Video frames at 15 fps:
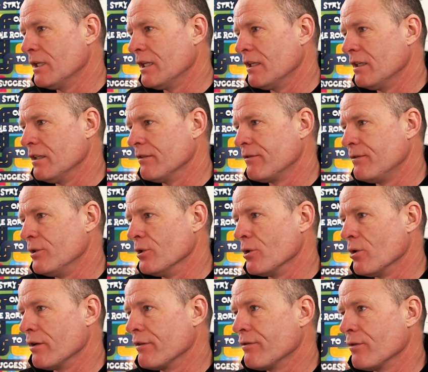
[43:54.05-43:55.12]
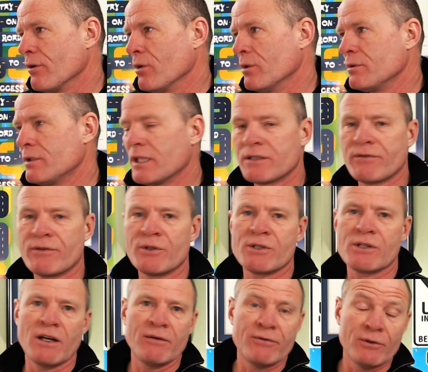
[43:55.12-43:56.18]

And if you're going for a road test first time,